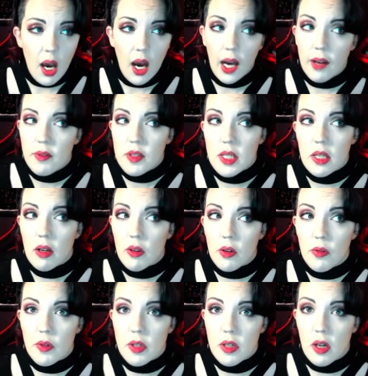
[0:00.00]
I've seen other
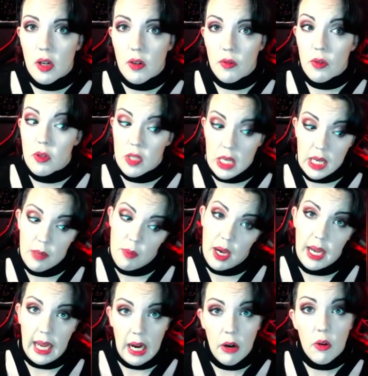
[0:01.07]
photographers in
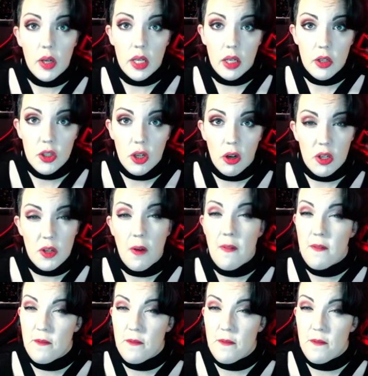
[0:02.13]
my area charge